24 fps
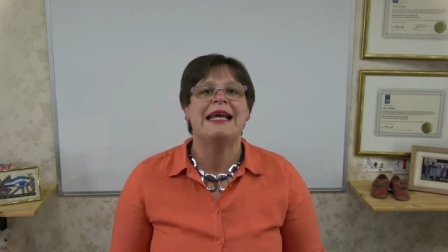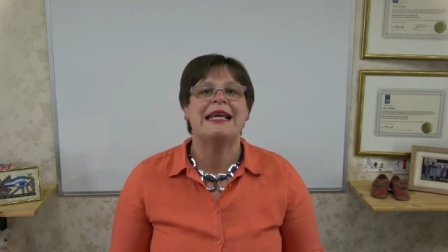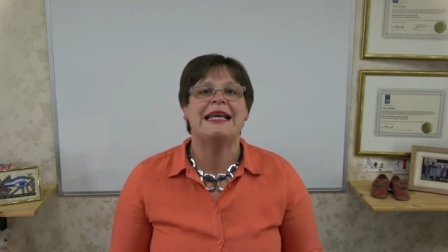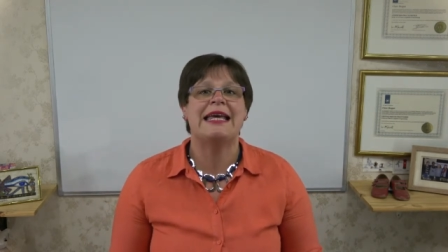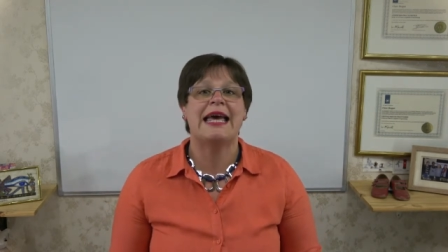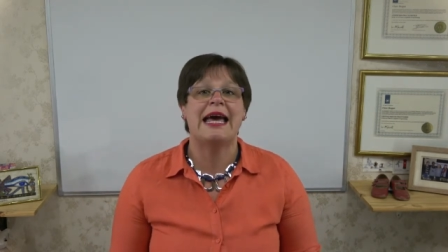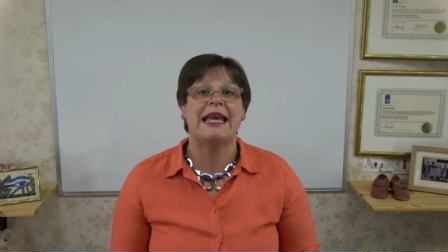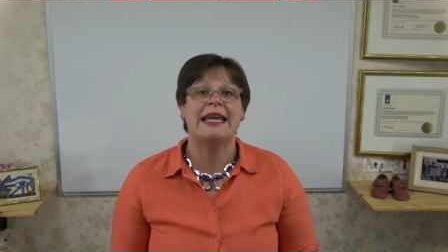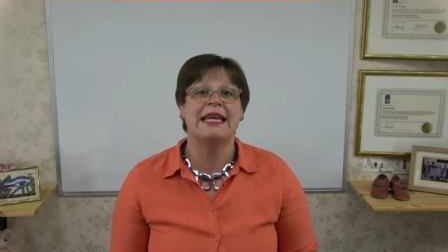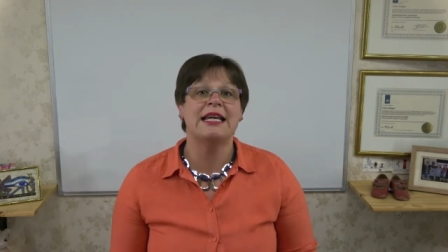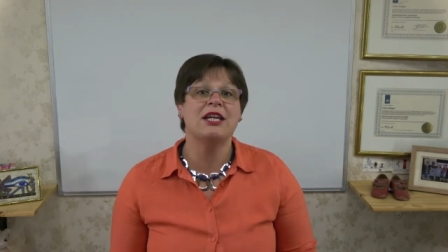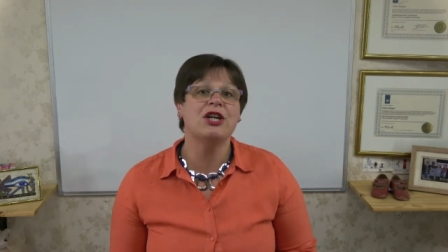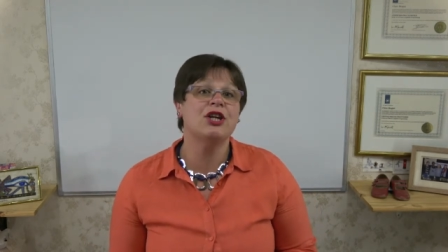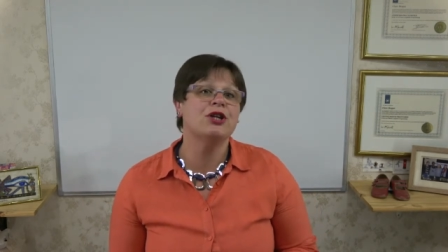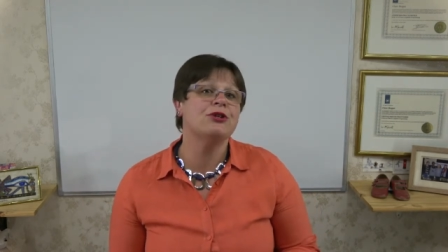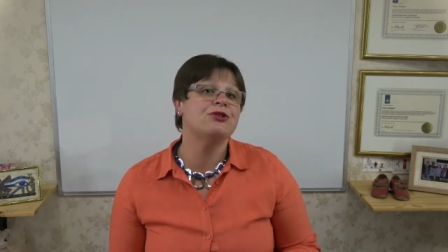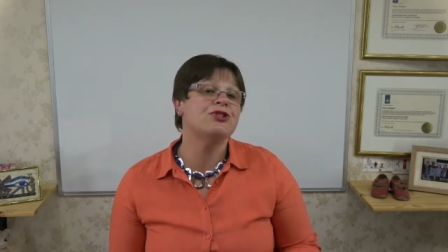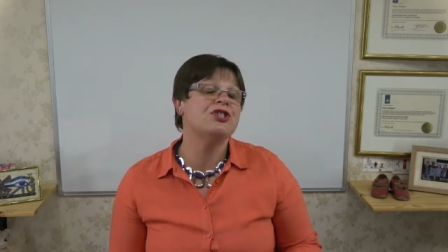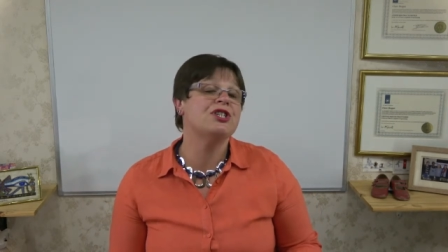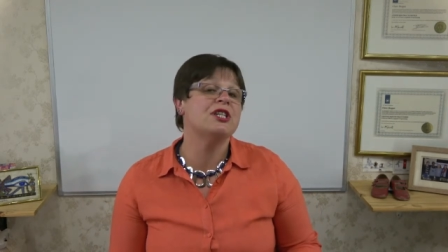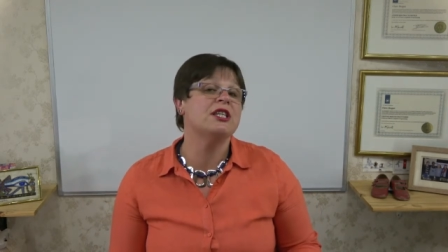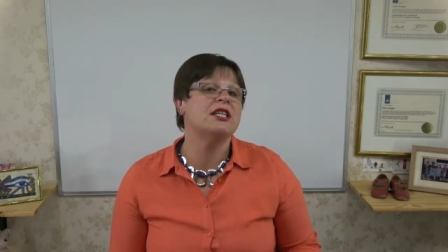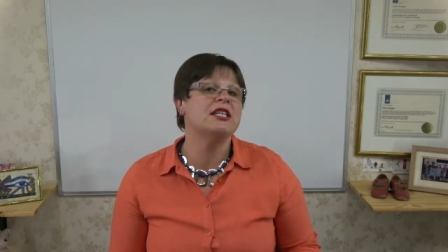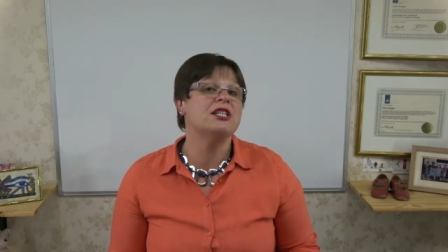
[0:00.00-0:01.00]
getting
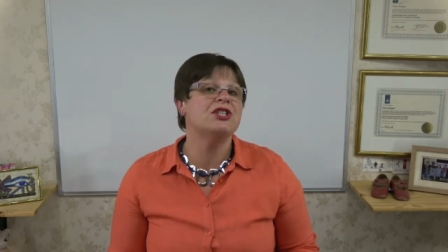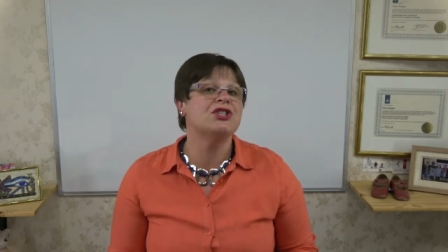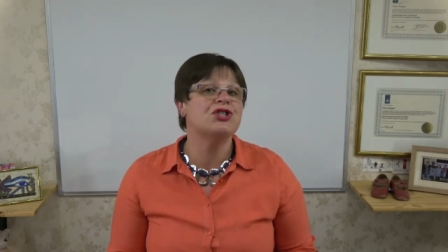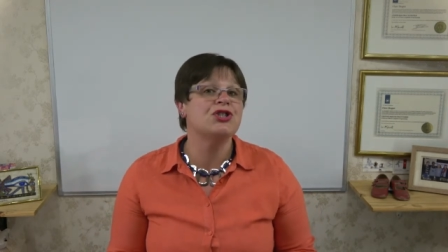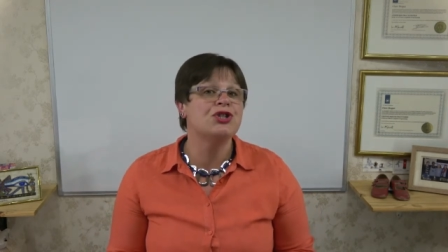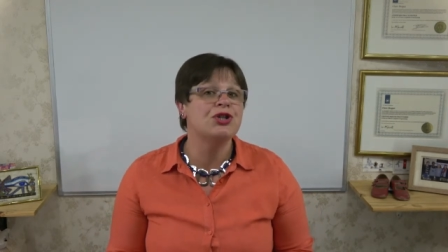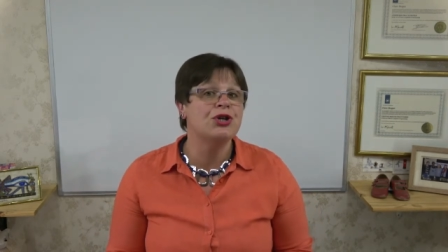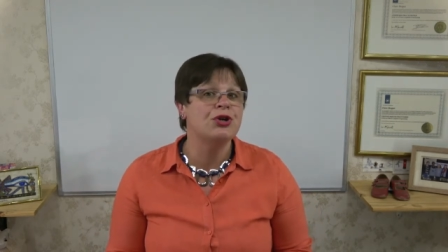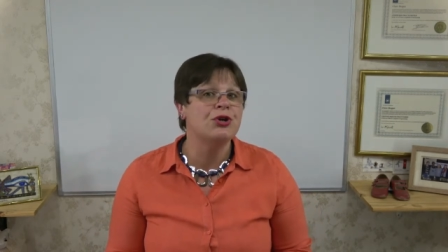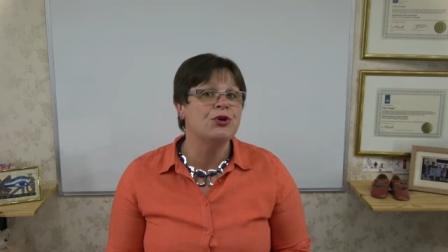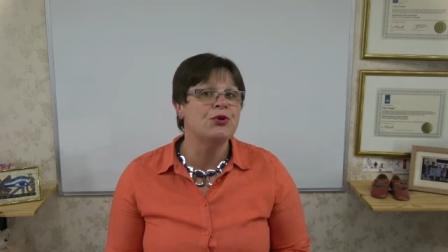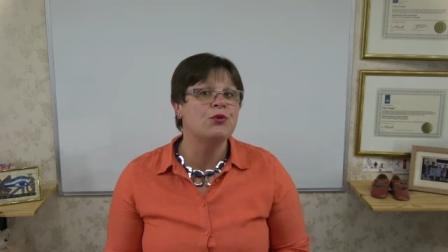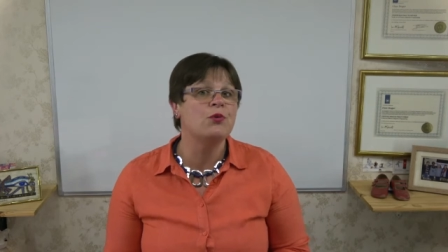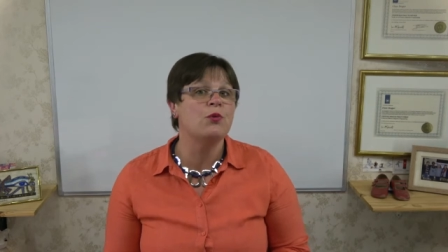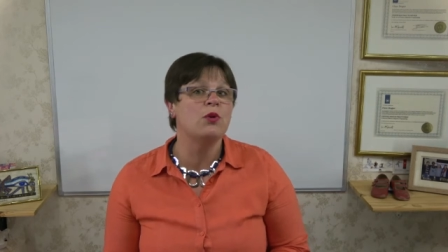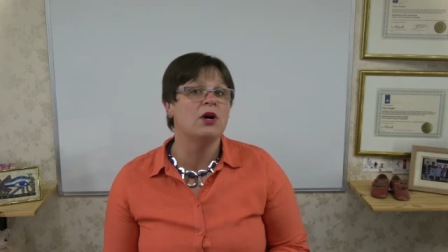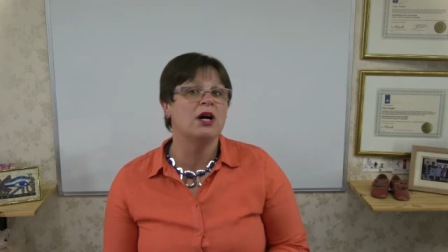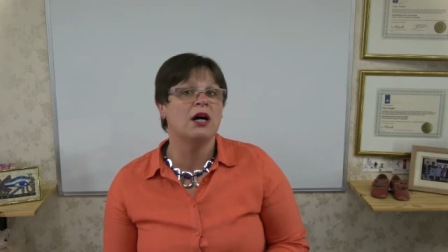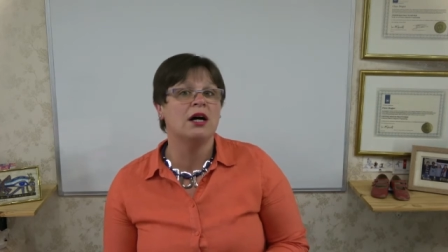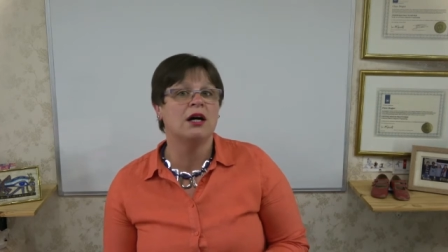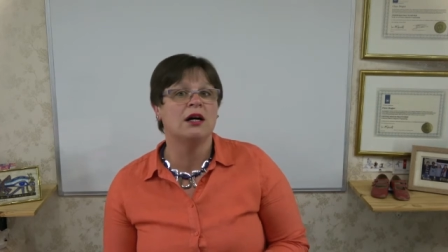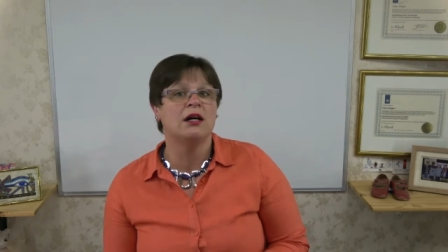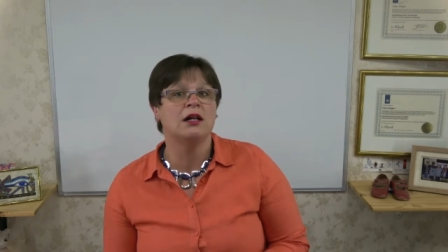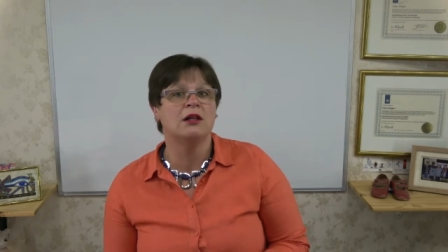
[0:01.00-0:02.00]
used to this new
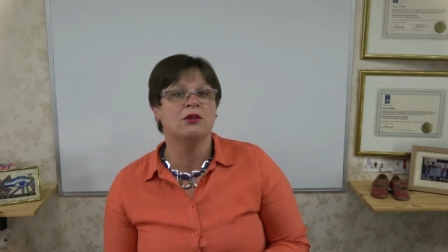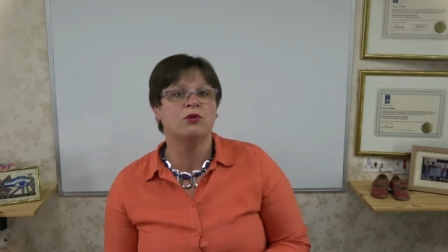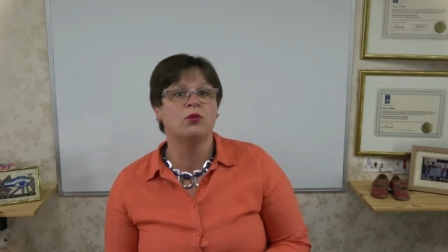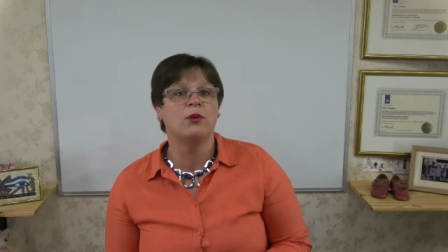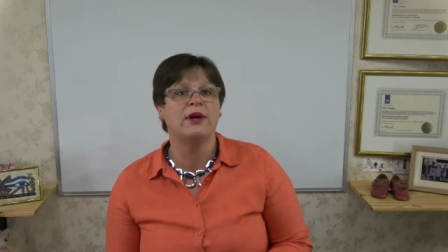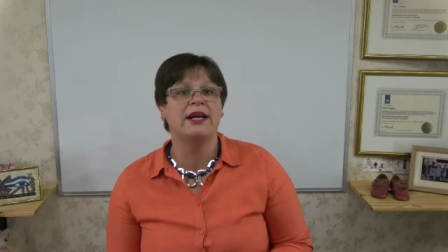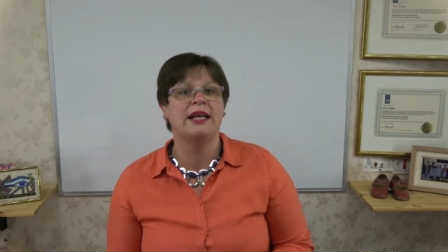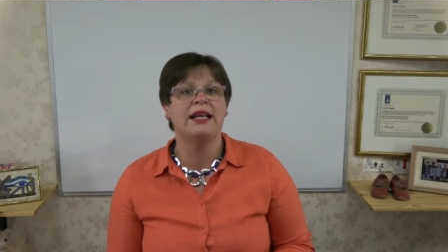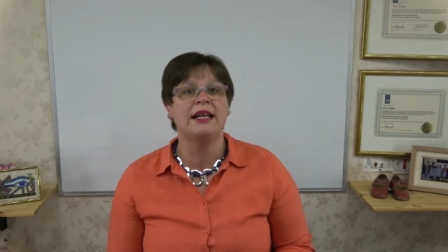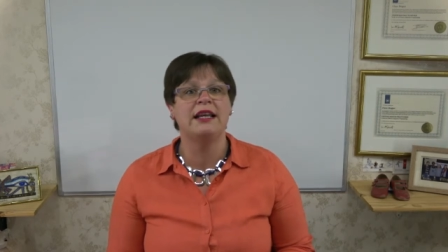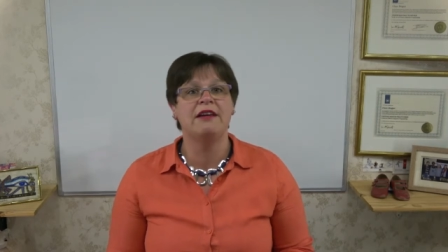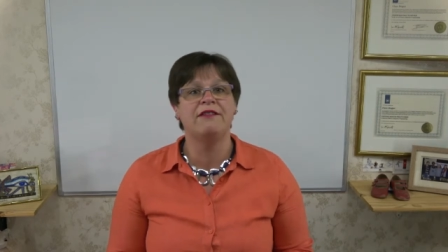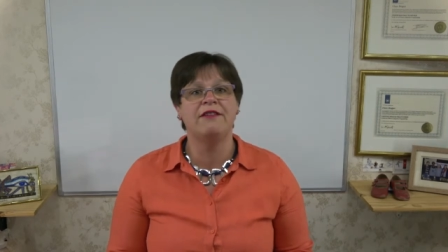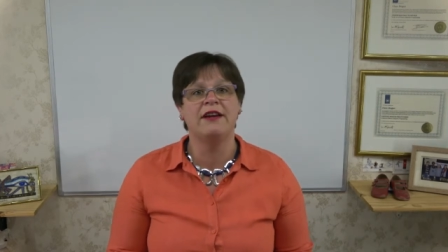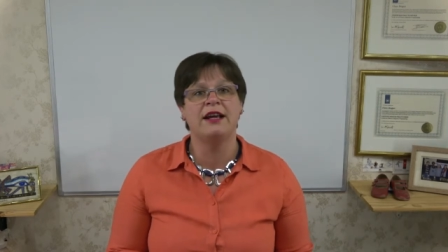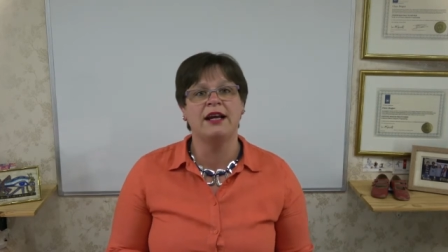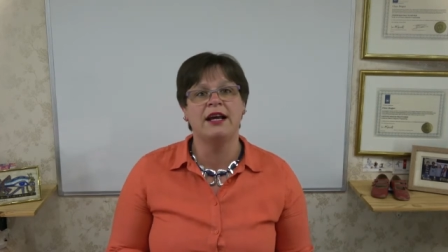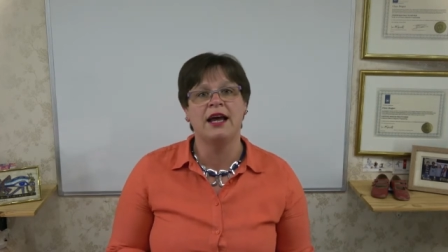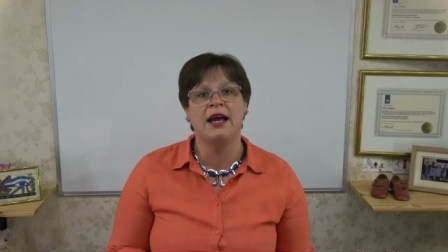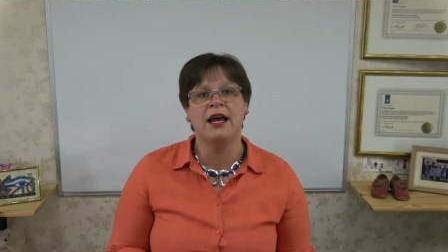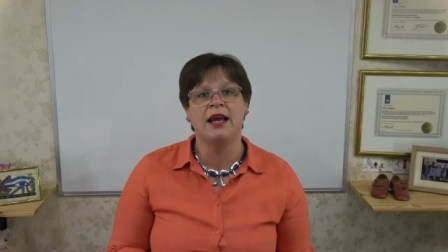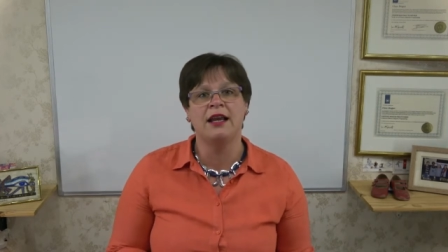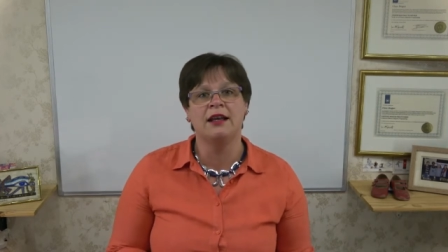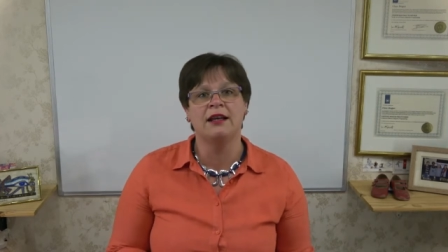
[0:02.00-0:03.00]
world we're living
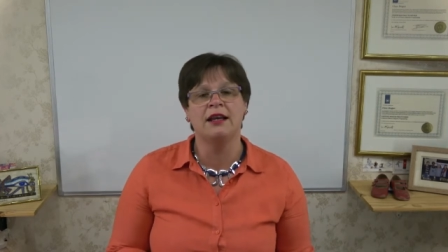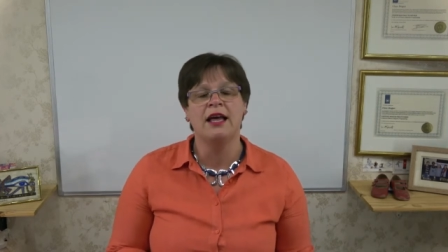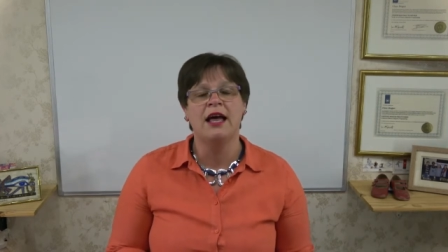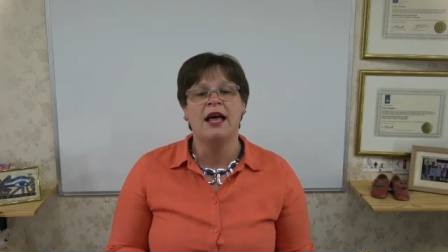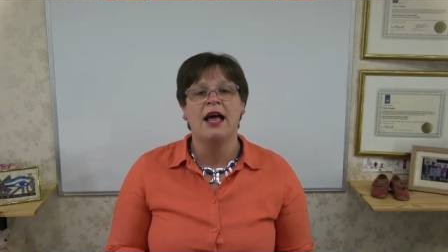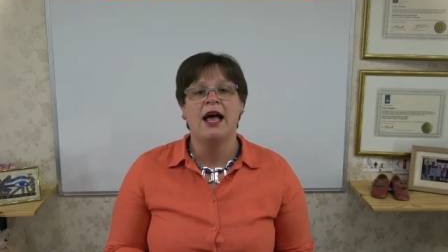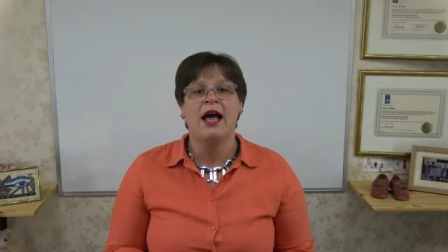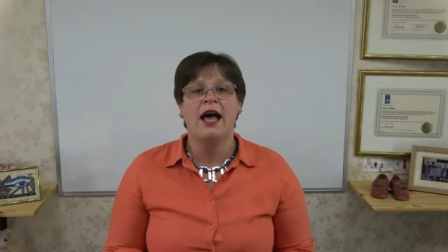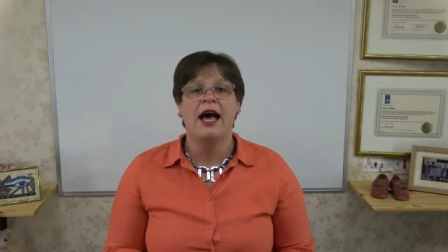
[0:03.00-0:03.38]
in